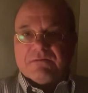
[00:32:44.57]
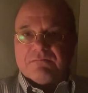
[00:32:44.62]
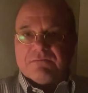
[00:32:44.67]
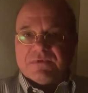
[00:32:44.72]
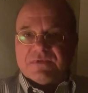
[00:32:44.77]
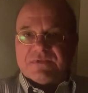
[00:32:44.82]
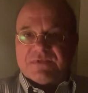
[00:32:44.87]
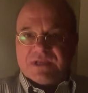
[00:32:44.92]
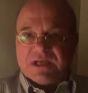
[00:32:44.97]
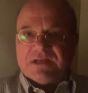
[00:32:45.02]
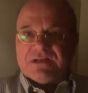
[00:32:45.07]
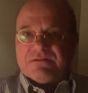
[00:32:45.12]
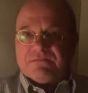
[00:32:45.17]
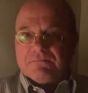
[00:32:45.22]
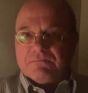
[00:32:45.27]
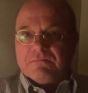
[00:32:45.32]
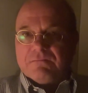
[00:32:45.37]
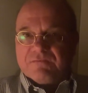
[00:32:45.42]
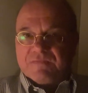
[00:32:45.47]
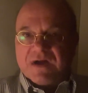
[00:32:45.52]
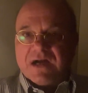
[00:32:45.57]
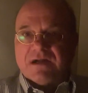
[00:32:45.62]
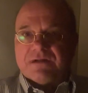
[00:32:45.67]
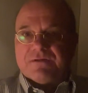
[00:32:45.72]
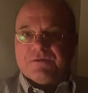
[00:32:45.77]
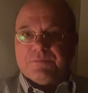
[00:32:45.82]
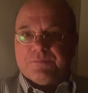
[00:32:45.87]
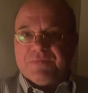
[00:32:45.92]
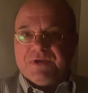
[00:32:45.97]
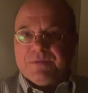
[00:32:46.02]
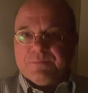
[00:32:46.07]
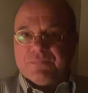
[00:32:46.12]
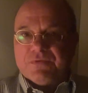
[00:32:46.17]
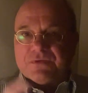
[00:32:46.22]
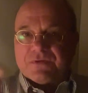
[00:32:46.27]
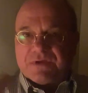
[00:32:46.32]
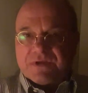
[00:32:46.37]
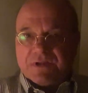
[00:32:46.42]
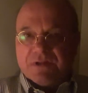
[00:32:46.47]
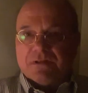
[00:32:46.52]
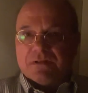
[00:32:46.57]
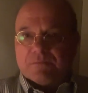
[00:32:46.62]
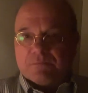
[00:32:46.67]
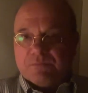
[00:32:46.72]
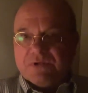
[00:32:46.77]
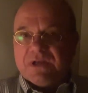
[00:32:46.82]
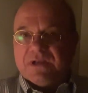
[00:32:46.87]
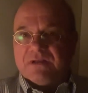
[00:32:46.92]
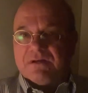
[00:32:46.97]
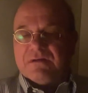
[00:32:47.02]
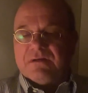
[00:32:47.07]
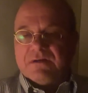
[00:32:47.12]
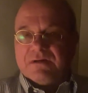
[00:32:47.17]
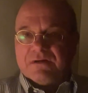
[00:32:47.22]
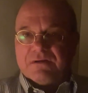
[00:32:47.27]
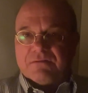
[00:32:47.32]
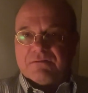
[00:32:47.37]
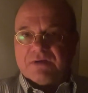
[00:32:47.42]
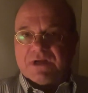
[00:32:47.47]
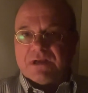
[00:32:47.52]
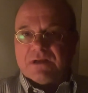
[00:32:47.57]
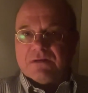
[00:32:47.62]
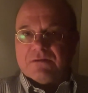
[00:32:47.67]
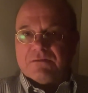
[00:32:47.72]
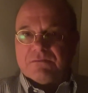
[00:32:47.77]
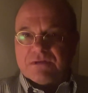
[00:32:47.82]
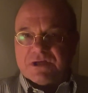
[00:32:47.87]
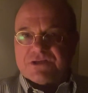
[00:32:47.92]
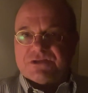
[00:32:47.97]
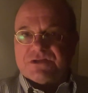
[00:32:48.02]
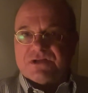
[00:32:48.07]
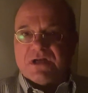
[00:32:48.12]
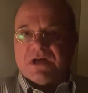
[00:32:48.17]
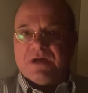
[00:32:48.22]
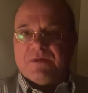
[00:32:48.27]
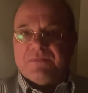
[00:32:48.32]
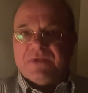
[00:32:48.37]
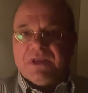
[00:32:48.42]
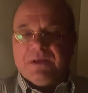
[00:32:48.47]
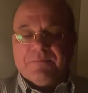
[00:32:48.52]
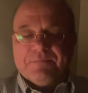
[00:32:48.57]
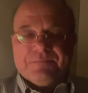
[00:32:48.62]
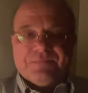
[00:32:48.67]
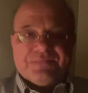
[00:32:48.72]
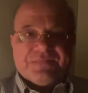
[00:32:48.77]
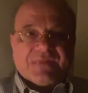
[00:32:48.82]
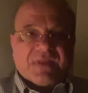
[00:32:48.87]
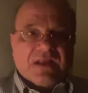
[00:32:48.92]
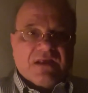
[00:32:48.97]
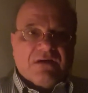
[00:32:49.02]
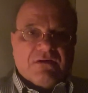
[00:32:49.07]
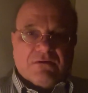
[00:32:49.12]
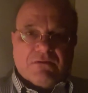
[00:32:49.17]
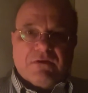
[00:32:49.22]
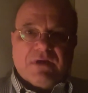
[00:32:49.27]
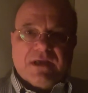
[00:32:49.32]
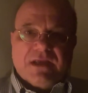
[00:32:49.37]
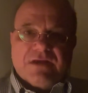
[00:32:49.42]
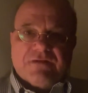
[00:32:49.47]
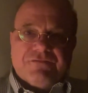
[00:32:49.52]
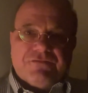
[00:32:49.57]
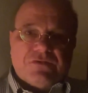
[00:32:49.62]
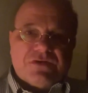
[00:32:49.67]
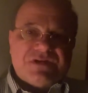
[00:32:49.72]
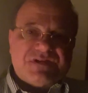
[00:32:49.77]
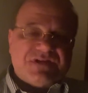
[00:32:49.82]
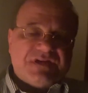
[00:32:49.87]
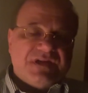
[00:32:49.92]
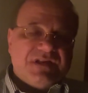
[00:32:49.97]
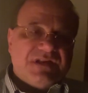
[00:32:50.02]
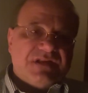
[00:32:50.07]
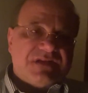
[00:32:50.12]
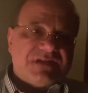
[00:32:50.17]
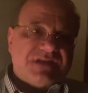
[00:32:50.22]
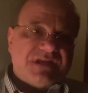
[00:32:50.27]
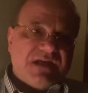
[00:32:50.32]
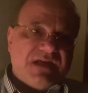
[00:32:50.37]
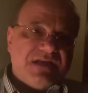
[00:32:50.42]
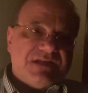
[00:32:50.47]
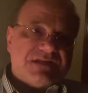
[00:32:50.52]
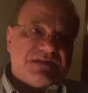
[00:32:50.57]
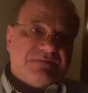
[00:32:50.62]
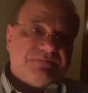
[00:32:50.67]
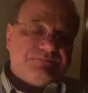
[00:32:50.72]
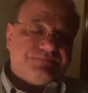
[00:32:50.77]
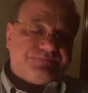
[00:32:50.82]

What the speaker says: with dead Wagner people killed by the regular Russian army, or Air Force in this case.